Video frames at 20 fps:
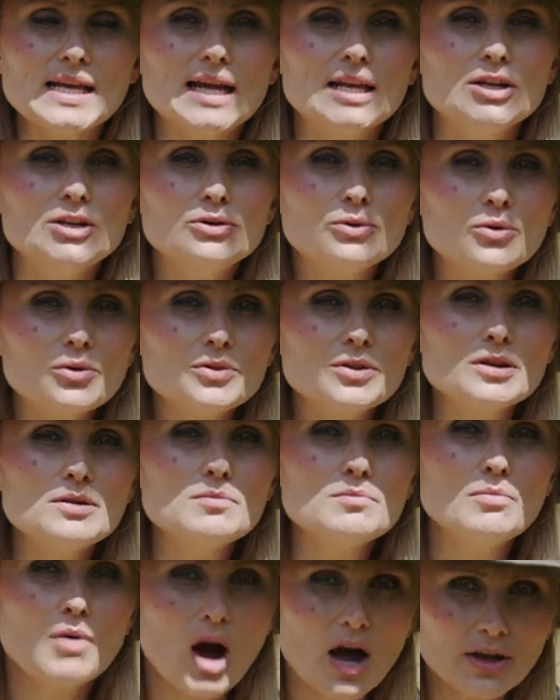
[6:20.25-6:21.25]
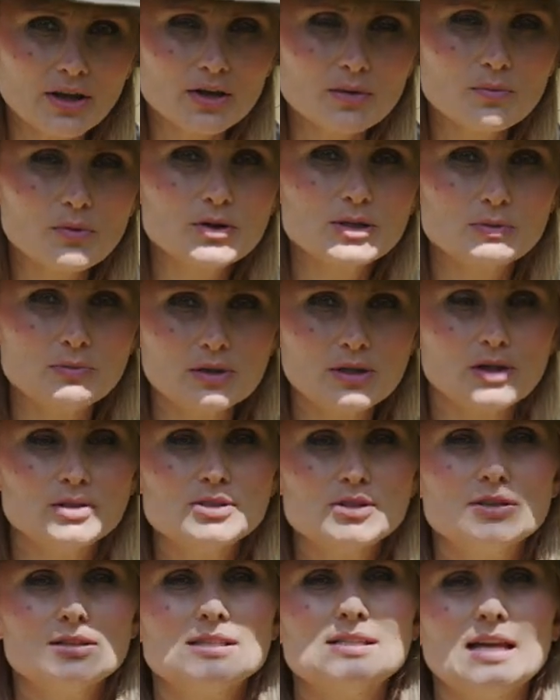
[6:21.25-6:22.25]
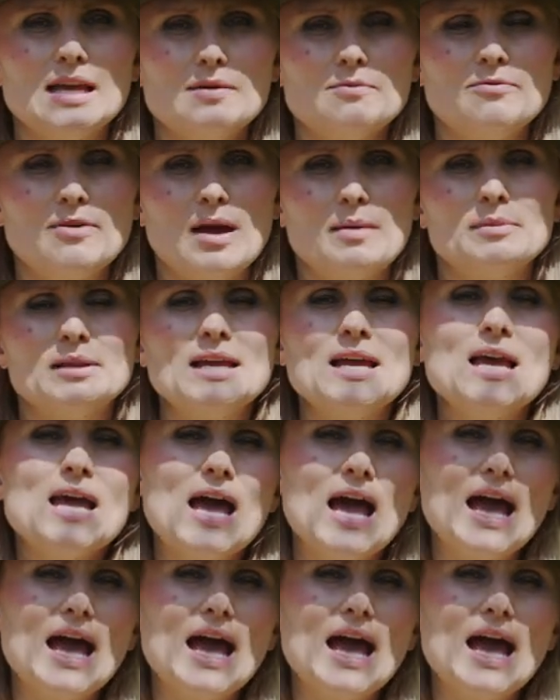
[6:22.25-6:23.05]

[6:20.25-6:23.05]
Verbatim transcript: and northern mockingbirds belong to the same family,